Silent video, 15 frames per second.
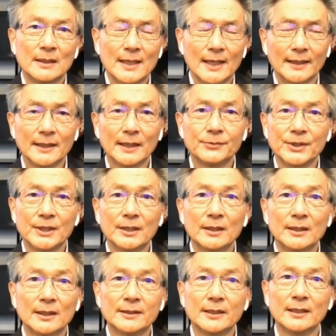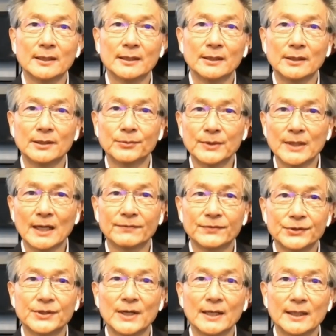In that regard, we have
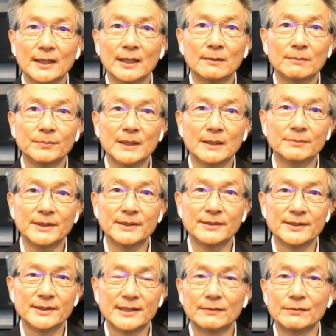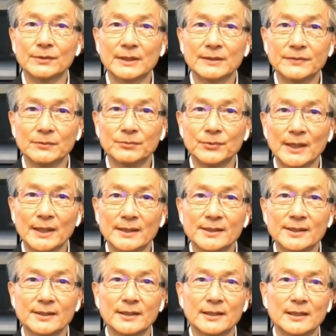tried to help them in several different ways.